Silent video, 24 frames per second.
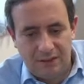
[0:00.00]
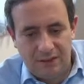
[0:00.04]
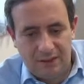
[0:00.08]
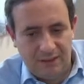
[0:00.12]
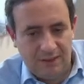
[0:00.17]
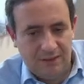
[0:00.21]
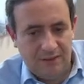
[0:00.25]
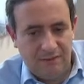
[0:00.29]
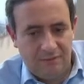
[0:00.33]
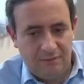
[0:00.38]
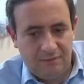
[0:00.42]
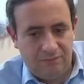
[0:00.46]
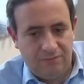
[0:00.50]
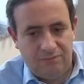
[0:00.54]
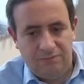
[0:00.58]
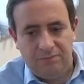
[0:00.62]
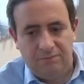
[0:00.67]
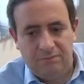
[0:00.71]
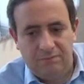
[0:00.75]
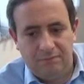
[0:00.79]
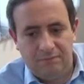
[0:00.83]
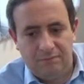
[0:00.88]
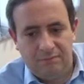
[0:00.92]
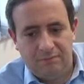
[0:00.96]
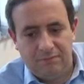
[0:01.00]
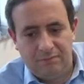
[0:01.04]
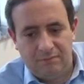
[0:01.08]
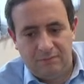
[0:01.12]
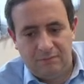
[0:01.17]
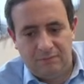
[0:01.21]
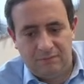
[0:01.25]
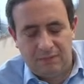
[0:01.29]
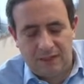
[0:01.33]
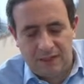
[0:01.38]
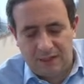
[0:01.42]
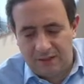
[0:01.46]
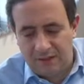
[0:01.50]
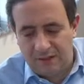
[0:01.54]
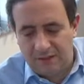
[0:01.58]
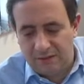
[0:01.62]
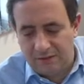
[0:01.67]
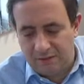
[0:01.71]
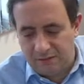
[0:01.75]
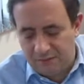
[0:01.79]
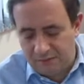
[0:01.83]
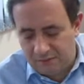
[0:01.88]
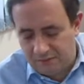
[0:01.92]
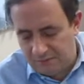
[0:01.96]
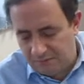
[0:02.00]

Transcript: And I can,